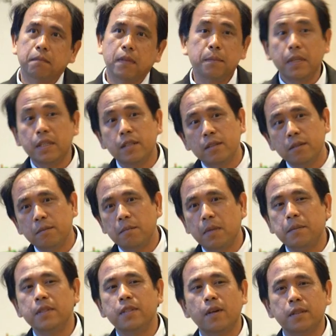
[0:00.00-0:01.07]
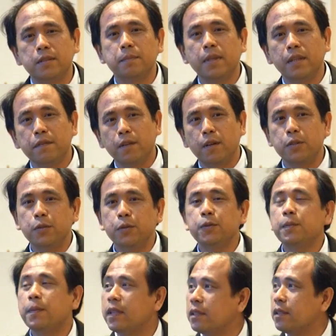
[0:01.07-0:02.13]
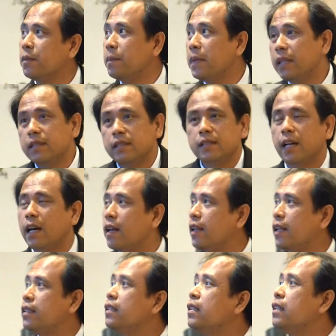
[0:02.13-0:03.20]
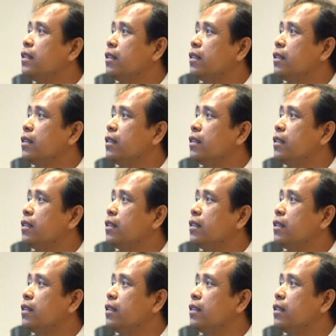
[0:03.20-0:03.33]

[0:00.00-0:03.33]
I mean, maybe not big for you, but big in Thailand,